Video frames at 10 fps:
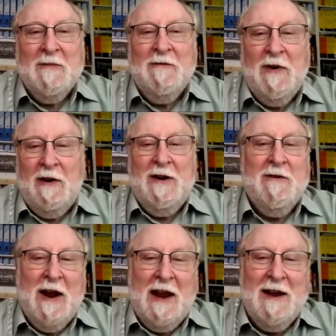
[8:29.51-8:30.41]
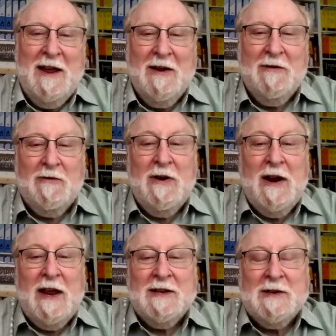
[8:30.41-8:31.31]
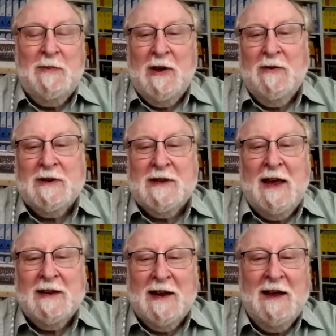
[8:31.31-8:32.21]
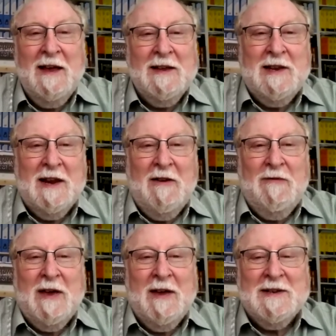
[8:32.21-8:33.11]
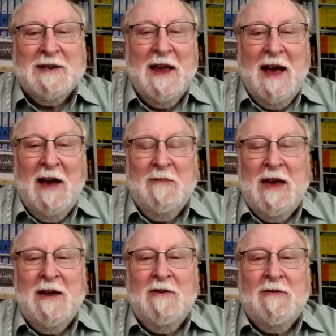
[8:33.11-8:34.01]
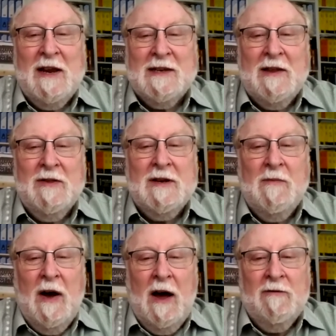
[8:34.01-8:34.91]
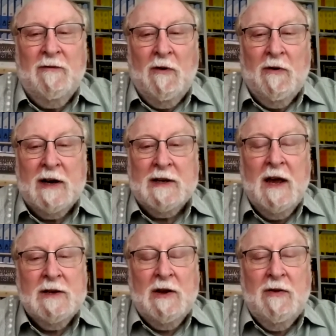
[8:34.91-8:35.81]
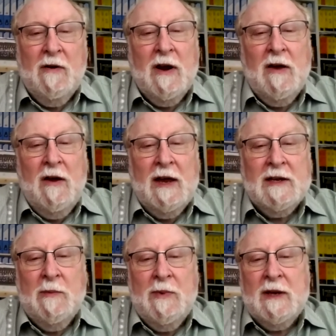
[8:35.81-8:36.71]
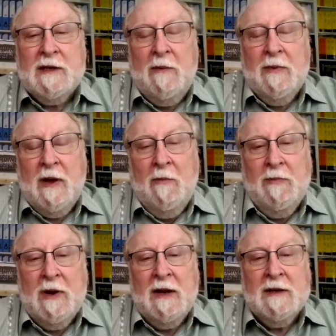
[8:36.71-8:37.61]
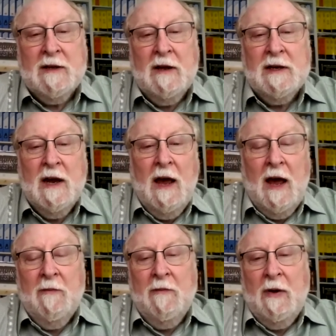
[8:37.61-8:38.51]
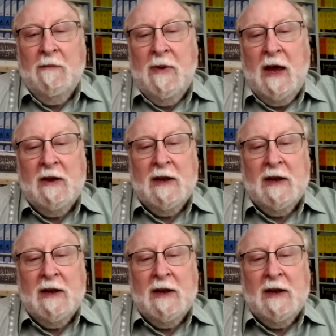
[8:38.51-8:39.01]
very greatly increased because there's a significant increase in the demand for it. So there are going to be some companies that make